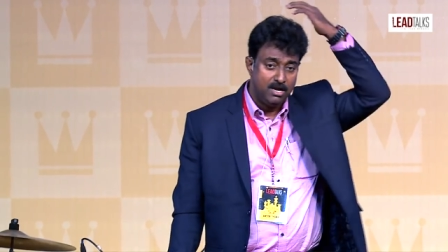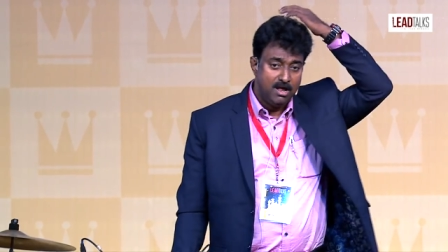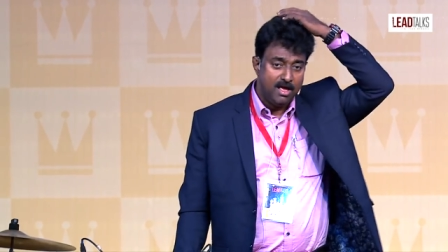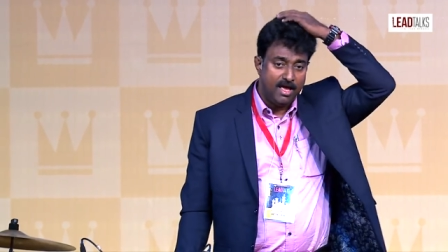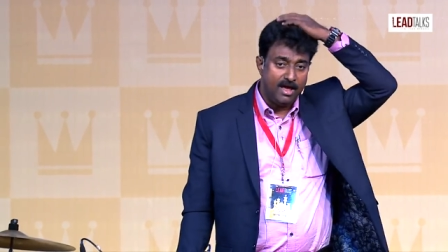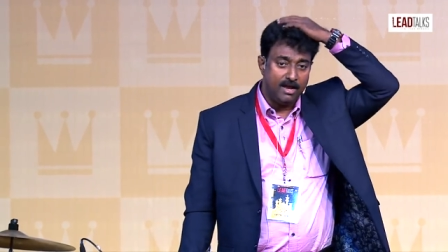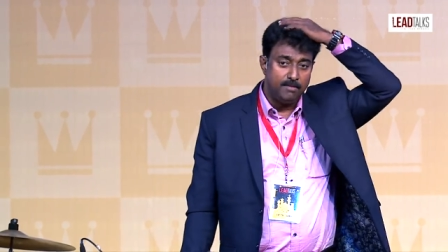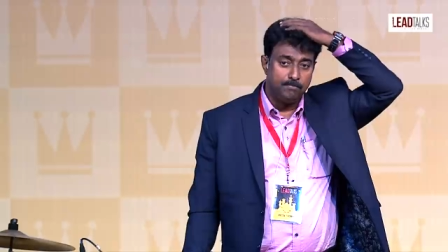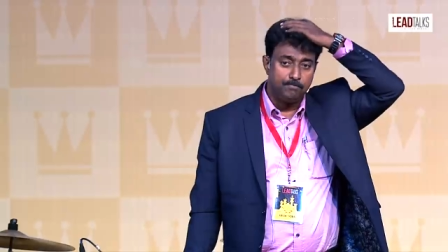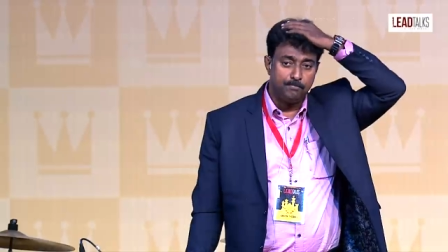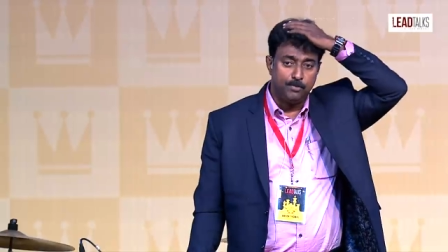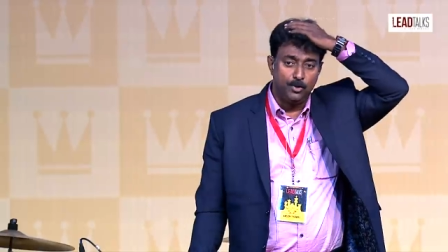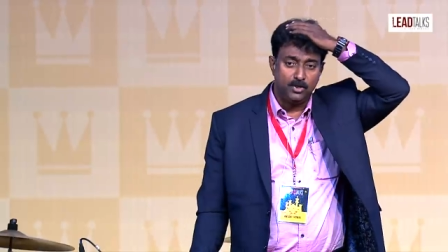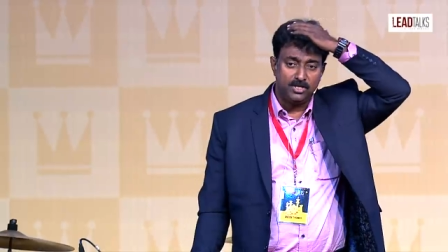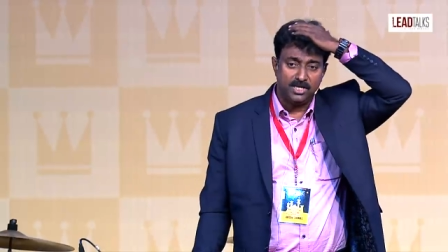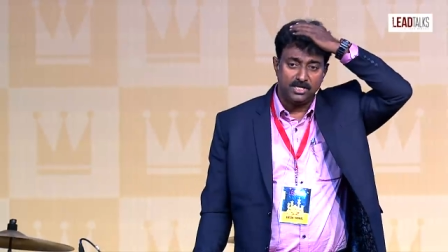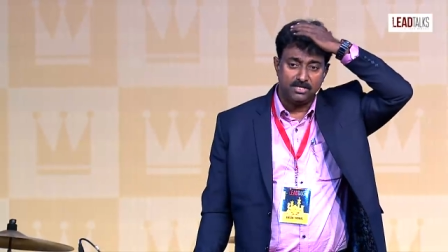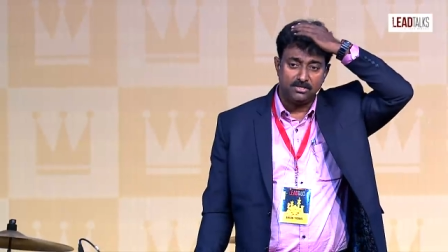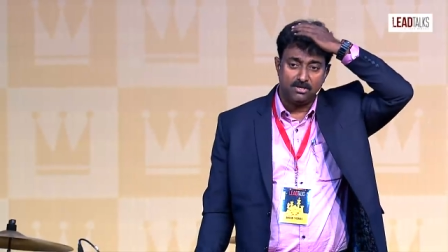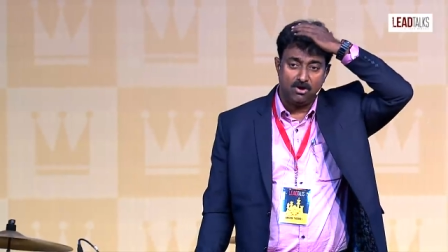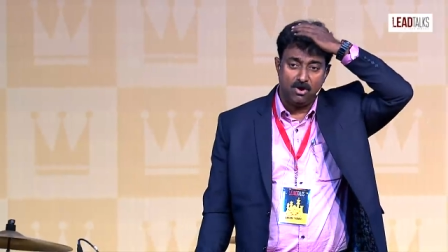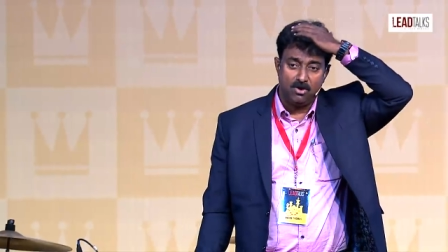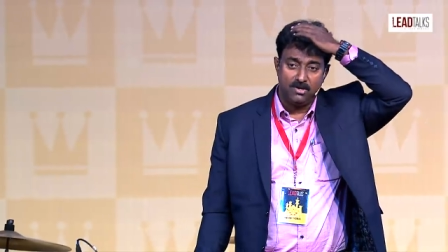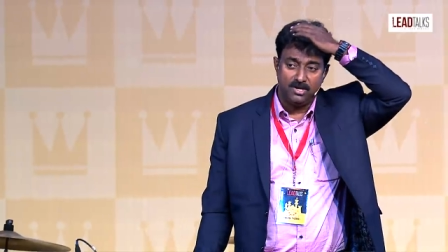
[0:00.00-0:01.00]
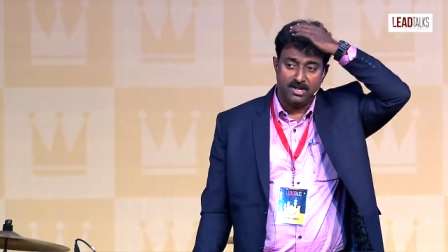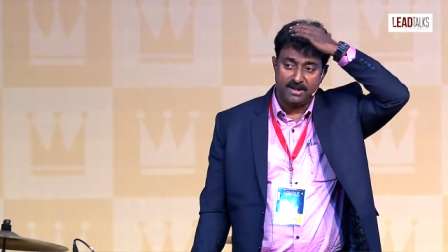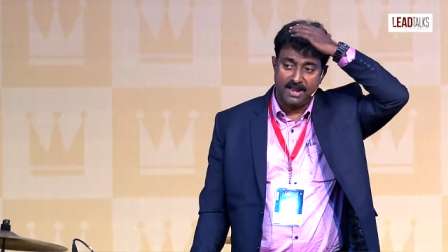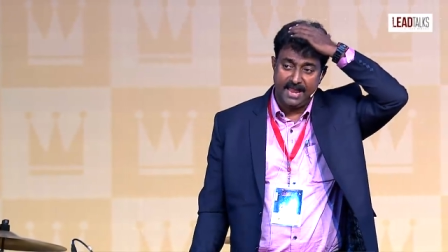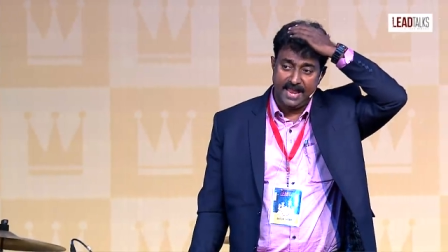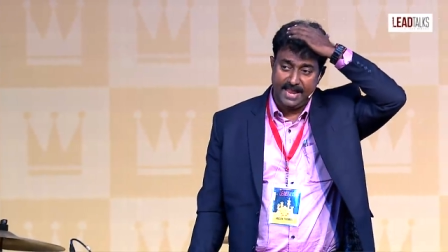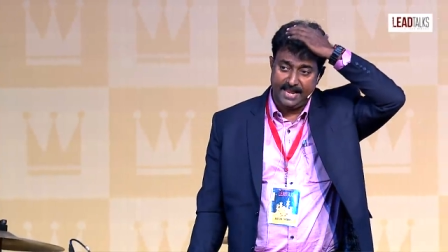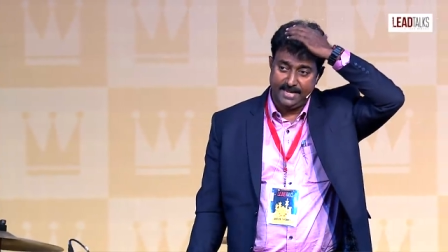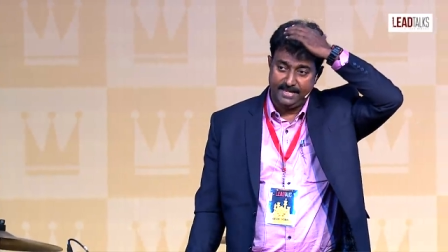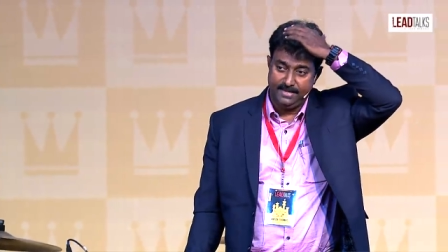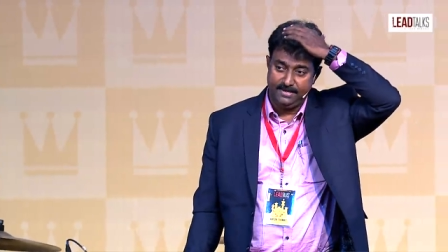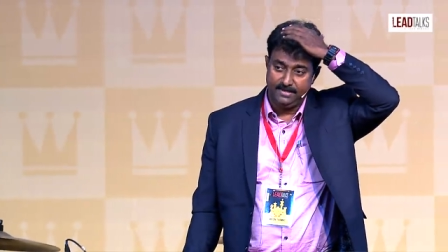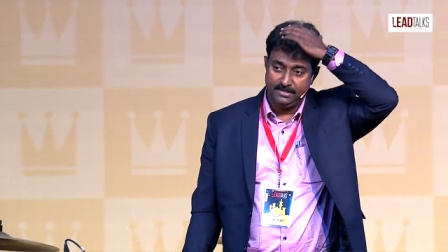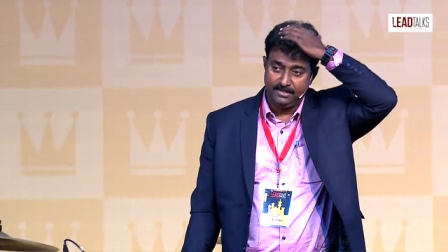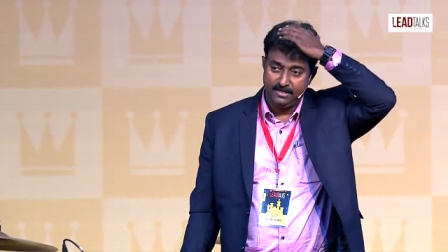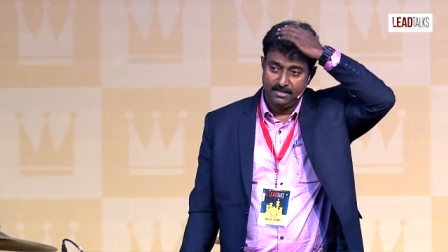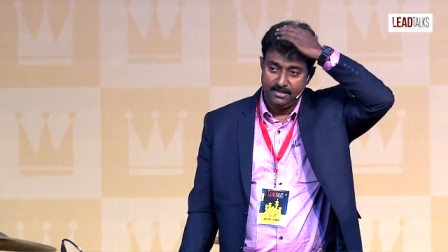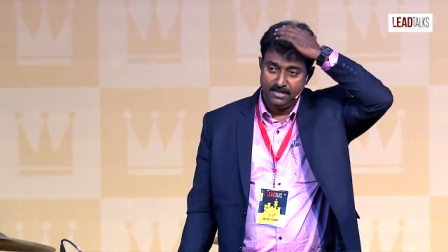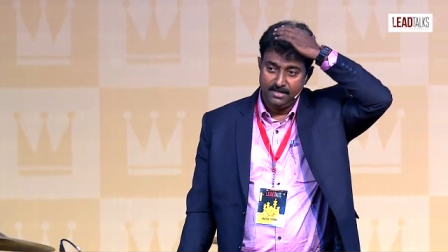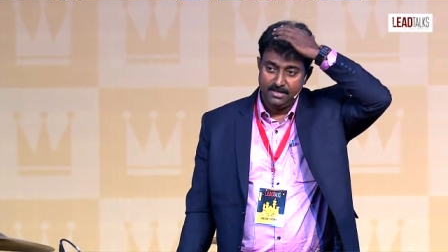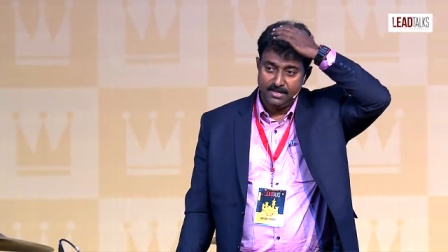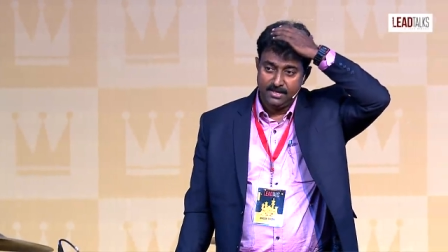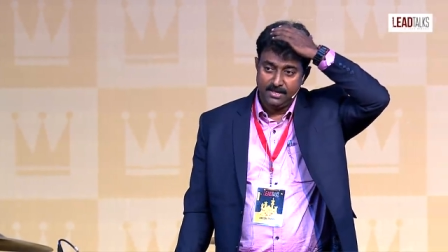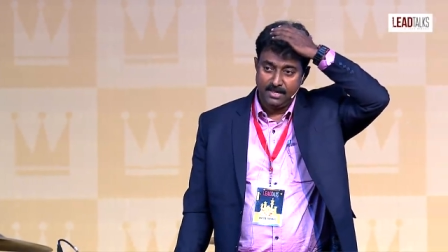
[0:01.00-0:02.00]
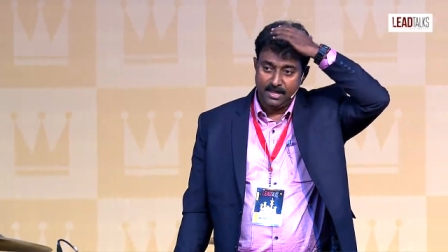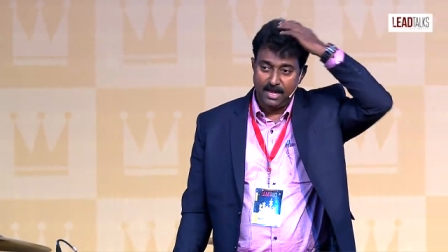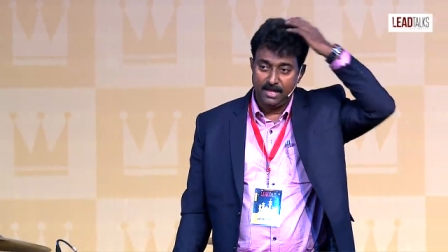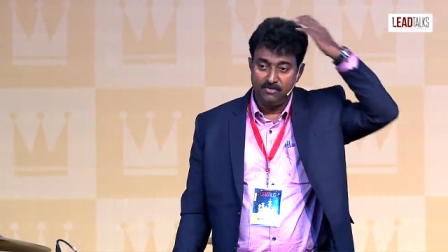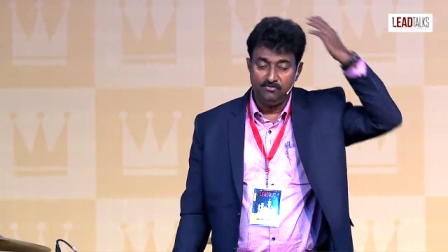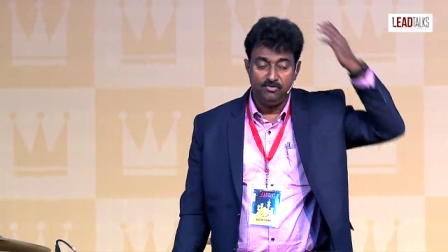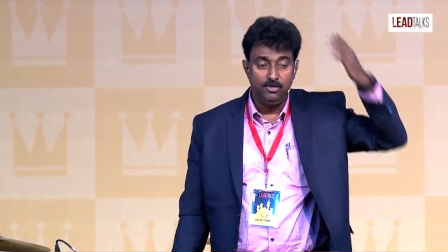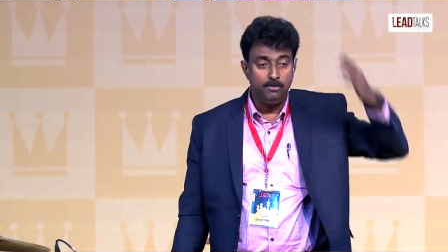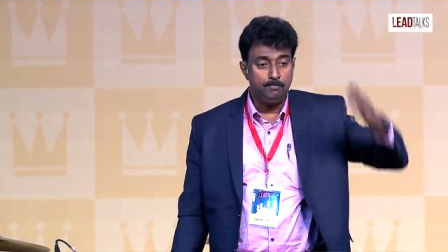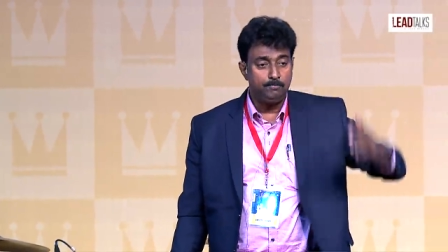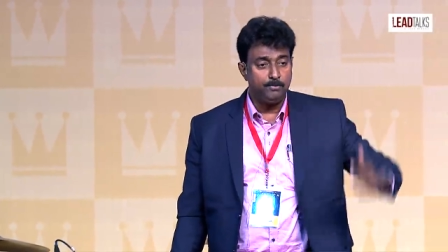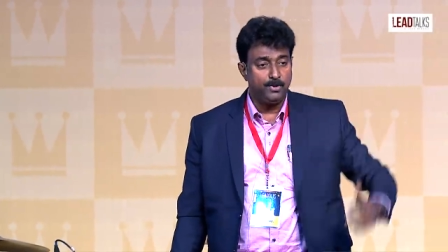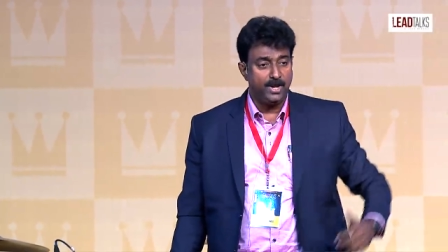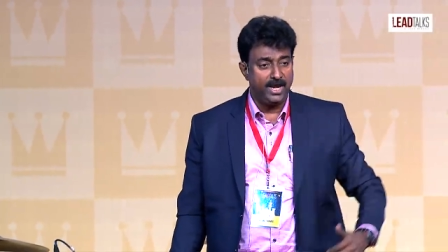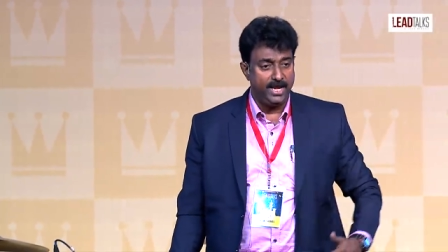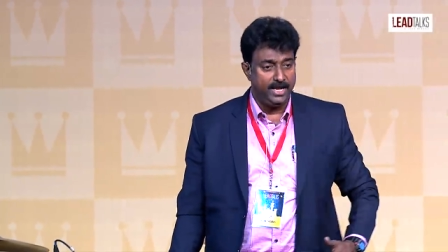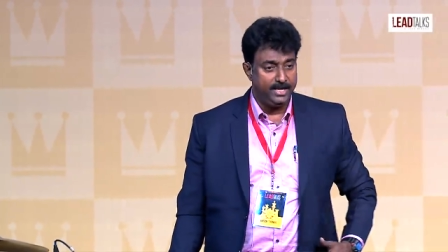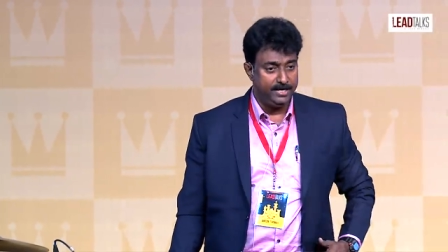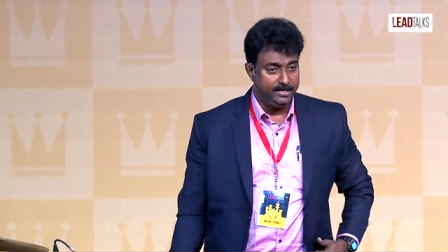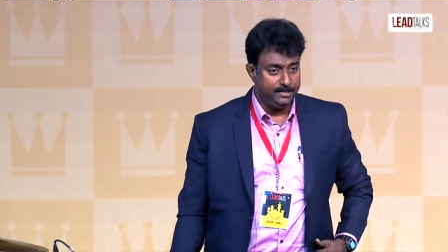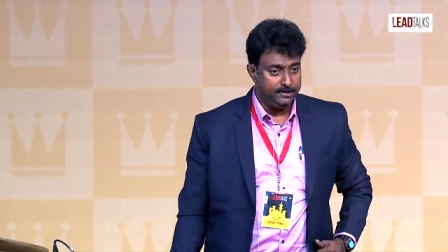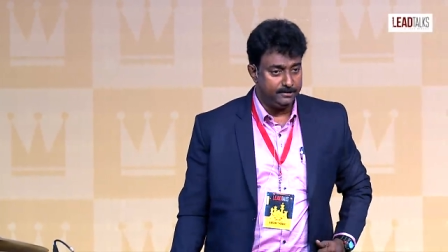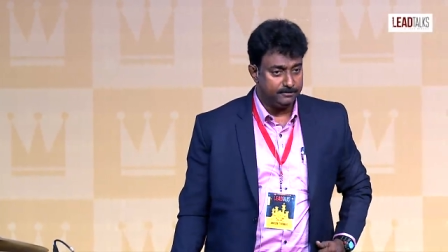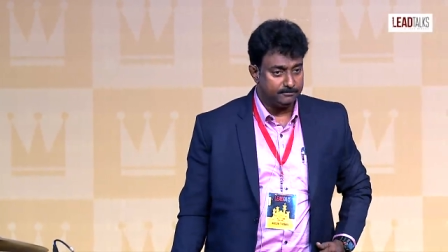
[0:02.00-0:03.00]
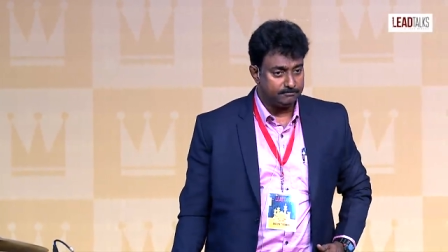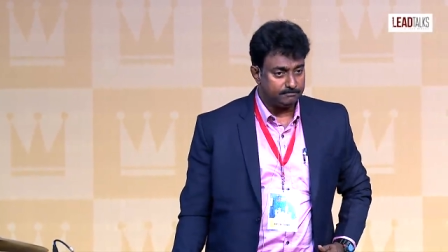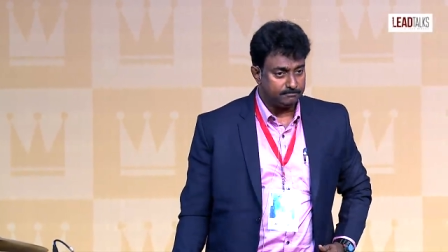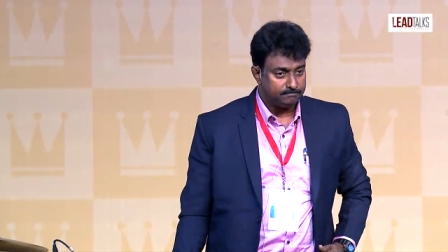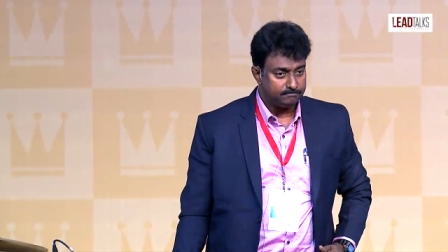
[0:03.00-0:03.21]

and put it on her head, and we prayed.